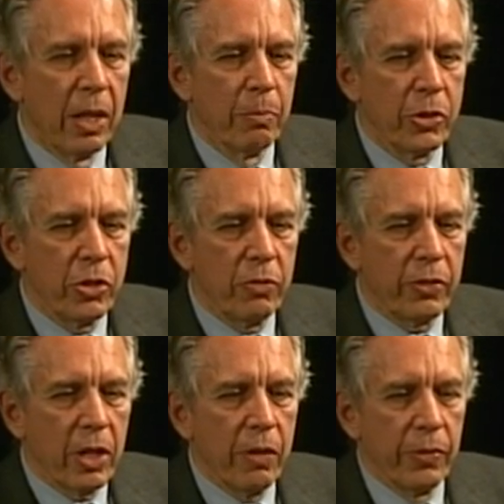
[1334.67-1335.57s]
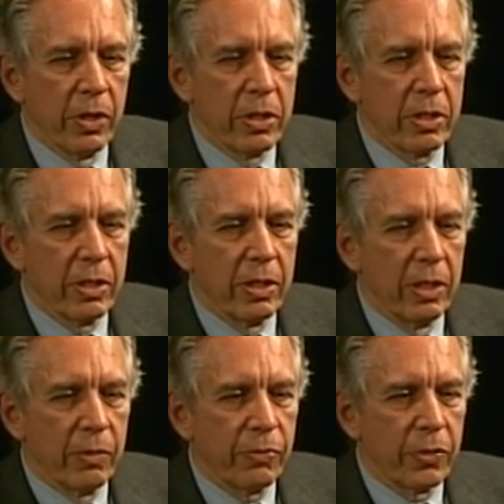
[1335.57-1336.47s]
But you've covered
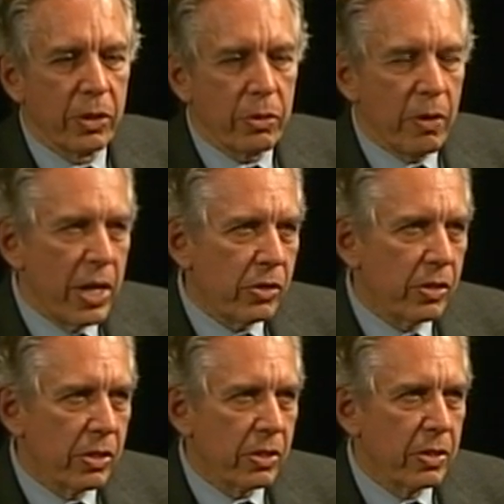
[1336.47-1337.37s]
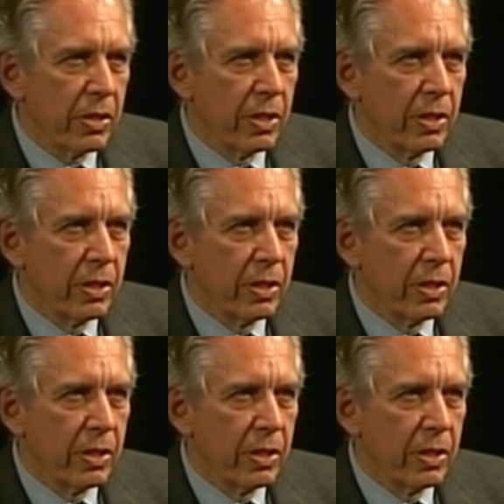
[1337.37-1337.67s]
if the crisis